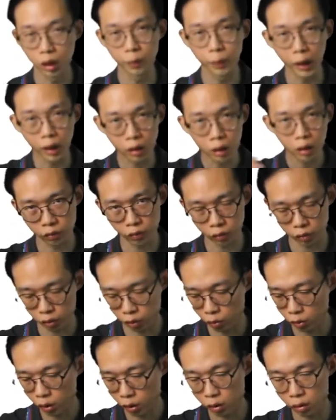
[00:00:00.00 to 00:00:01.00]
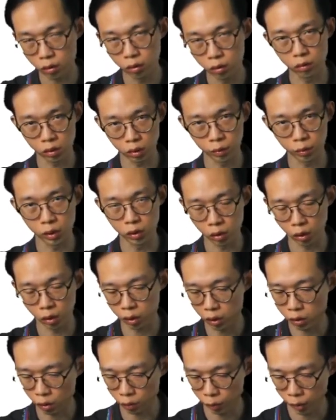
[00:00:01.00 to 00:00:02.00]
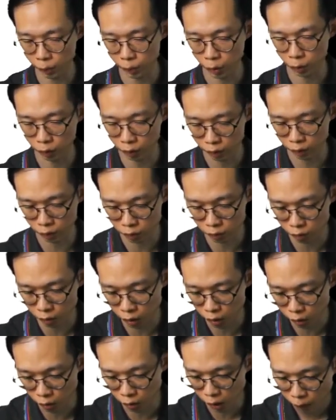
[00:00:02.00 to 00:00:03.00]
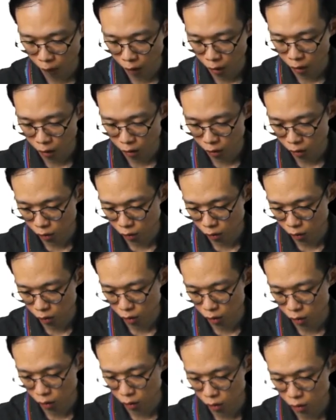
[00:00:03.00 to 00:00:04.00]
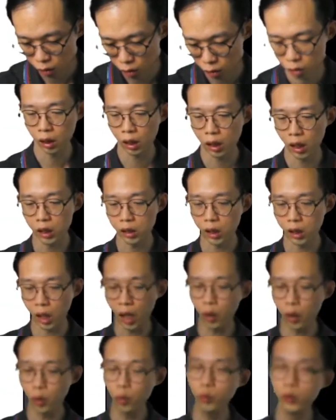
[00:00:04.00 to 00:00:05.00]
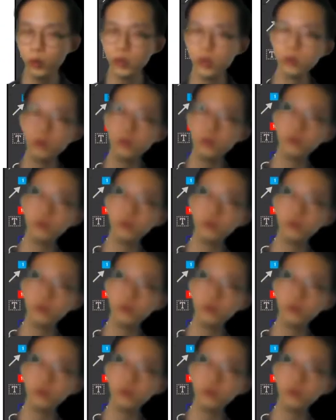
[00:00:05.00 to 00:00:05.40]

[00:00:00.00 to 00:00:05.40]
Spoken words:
but for students, you should be drawing this on paper with a ruler, okay? And how we do